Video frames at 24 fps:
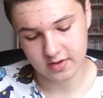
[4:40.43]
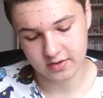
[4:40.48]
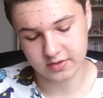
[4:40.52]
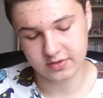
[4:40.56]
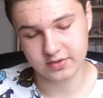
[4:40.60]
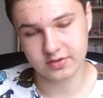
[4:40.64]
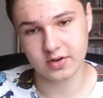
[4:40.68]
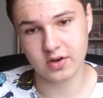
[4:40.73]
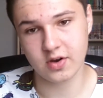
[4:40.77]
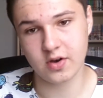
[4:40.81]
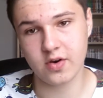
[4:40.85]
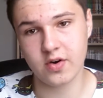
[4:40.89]

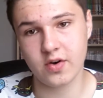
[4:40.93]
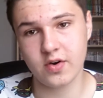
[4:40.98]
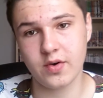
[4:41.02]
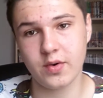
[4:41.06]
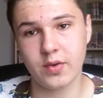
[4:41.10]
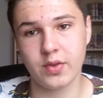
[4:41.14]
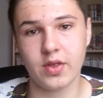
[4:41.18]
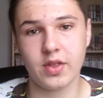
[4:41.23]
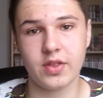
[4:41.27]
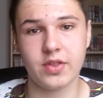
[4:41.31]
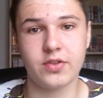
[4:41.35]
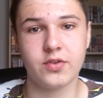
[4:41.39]

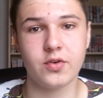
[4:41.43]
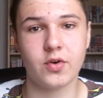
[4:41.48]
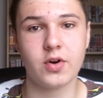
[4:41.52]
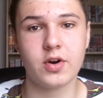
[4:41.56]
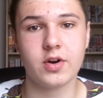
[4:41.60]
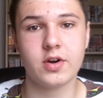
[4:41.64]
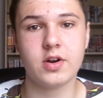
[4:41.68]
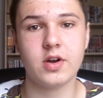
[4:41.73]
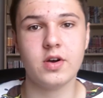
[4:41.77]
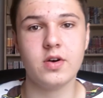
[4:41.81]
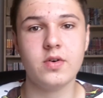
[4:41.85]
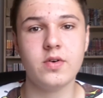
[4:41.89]
So
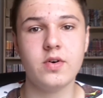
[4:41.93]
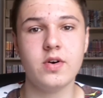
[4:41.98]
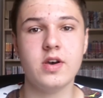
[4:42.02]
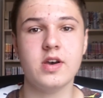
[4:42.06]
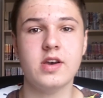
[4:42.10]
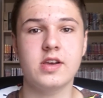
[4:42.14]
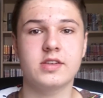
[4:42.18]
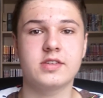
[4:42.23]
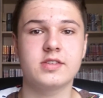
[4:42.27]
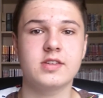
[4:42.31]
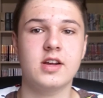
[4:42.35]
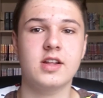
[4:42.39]

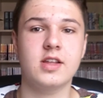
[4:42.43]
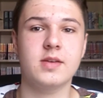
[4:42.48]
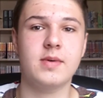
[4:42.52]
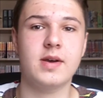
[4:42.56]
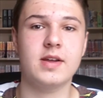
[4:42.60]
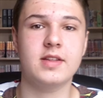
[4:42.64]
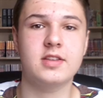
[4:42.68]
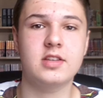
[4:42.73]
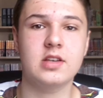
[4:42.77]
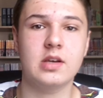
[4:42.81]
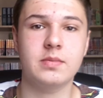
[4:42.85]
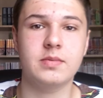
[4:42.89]
Toriko is not in
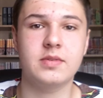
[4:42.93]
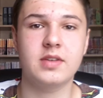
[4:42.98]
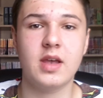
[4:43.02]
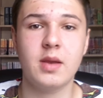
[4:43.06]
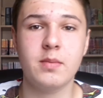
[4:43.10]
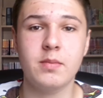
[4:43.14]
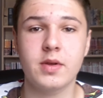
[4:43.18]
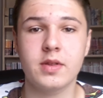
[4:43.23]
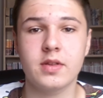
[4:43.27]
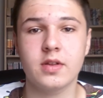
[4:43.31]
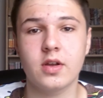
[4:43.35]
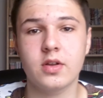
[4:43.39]
my top
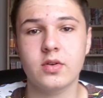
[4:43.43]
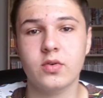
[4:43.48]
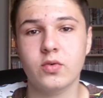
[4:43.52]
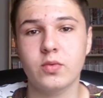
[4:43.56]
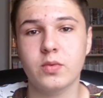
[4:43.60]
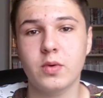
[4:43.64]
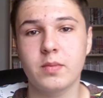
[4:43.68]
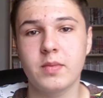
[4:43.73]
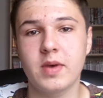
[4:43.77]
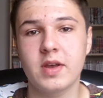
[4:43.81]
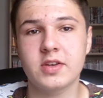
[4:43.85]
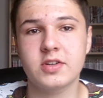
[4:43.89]
10, but an
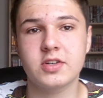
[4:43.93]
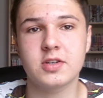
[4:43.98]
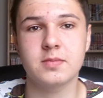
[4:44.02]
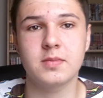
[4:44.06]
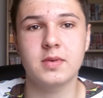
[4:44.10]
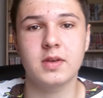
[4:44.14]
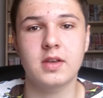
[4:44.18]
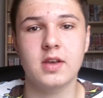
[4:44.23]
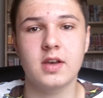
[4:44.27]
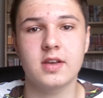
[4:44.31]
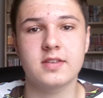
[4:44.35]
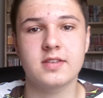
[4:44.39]
honorable mention
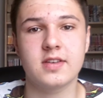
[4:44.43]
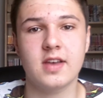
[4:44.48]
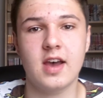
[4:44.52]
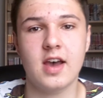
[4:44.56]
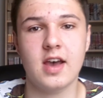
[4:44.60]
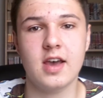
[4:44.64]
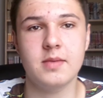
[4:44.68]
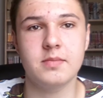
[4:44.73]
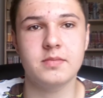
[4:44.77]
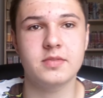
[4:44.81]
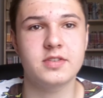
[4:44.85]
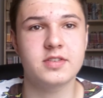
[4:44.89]
because
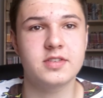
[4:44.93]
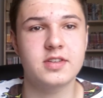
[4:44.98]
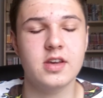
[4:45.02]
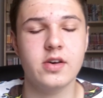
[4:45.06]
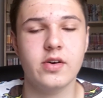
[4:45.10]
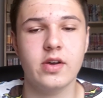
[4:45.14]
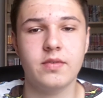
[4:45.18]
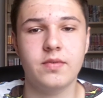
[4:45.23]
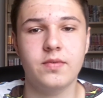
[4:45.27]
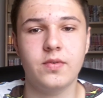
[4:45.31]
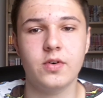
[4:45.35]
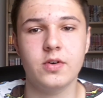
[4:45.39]
I'm
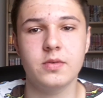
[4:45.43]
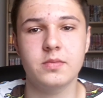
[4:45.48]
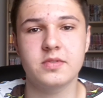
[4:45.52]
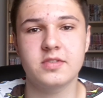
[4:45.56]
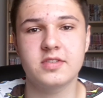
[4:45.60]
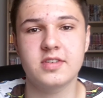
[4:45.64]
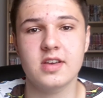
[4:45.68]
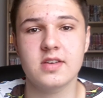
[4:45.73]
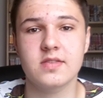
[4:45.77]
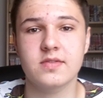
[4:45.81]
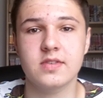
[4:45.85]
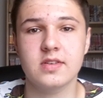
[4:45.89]
still at volume
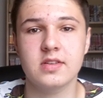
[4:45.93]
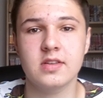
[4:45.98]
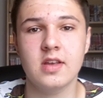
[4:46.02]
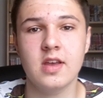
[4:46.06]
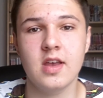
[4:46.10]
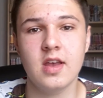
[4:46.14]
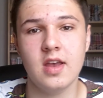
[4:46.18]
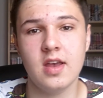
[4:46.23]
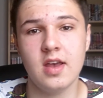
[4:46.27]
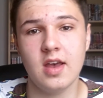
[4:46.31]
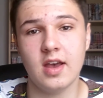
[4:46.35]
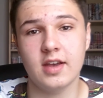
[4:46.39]
7,
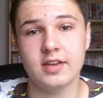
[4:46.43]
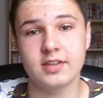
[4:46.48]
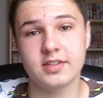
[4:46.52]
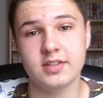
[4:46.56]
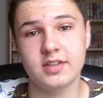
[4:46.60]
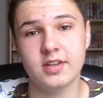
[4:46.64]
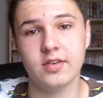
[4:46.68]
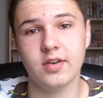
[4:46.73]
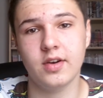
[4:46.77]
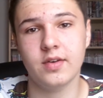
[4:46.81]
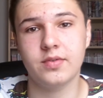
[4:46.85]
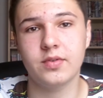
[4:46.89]

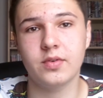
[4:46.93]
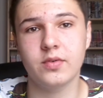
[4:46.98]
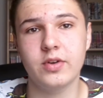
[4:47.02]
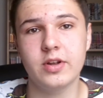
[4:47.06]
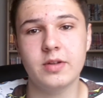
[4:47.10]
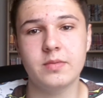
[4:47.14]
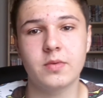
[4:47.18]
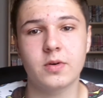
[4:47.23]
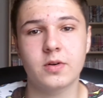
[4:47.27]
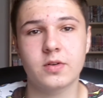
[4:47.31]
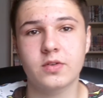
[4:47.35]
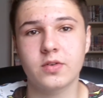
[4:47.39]
still have to
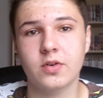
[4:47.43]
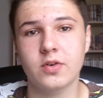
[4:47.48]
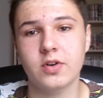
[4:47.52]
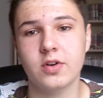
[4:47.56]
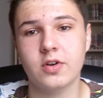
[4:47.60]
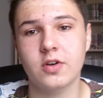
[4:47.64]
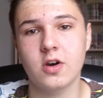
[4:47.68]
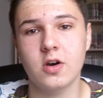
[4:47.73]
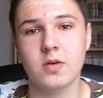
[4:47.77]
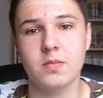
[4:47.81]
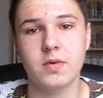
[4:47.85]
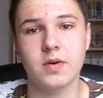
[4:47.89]
read more
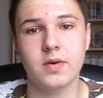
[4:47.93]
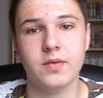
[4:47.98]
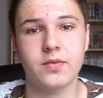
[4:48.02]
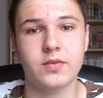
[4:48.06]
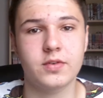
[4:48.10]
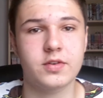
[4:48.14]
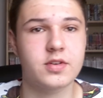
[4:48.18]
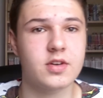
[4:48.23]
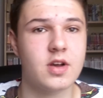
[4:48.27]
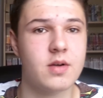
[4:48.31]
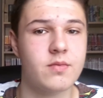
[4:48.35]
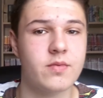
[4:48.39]
Toriko, but
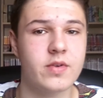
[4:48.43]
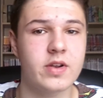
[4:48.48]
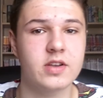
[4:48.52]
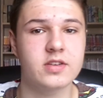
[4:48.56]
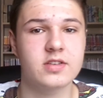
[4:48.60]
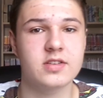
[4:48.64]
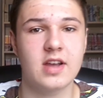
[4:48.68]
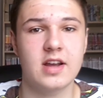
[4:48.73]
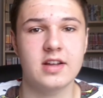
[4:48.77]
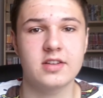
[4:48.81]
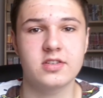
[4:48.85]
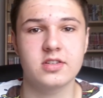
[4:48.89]
for some
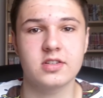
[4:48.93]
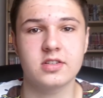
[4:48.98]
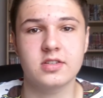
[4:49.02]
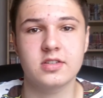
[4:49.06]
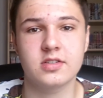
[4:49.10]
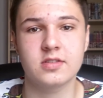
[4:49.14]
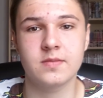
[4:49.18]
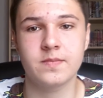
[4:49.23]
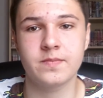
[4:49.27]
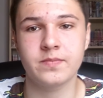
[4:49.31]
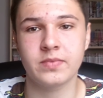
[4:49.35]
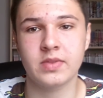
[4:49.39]
reason I
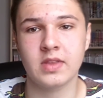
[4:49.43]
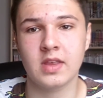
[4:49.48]
just